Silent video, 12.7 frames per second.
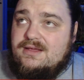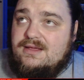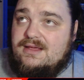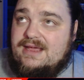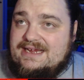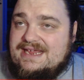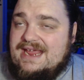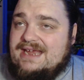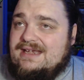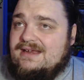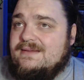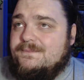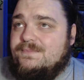
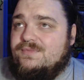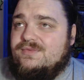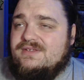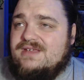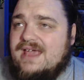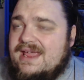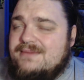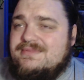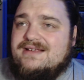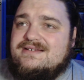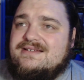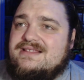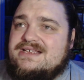again, came
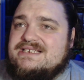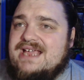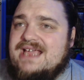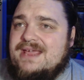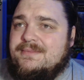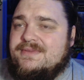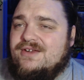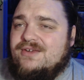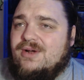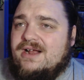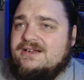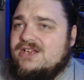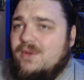down to this game, and there
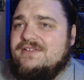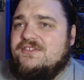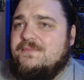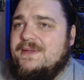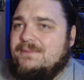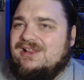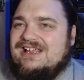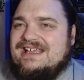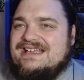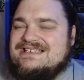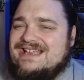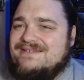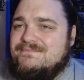are going to be
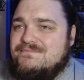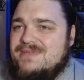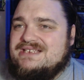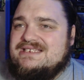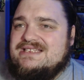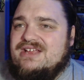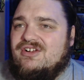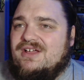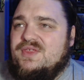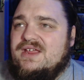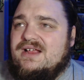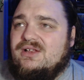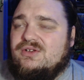players that miss that I
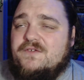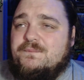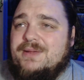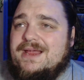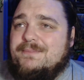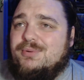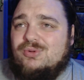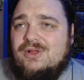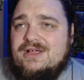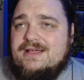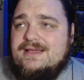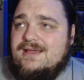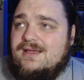think a lot of people
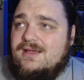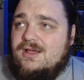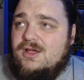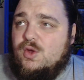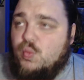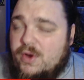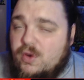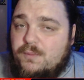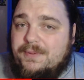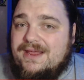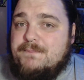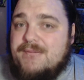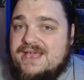will
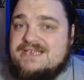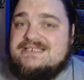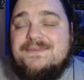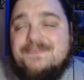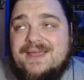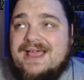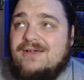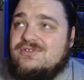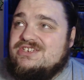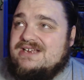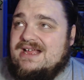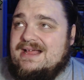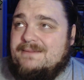be pissed about,
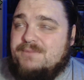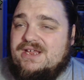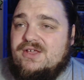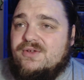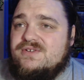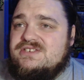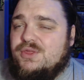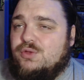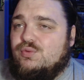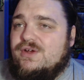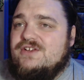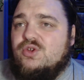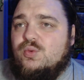because the
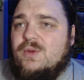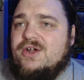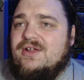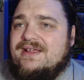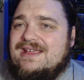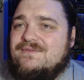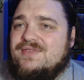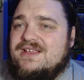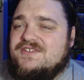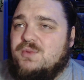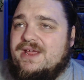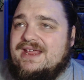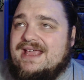3-2-1 I give
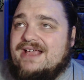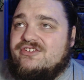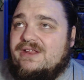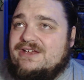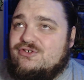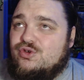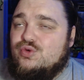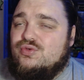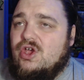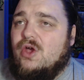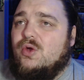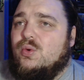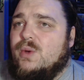this week actually do
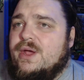go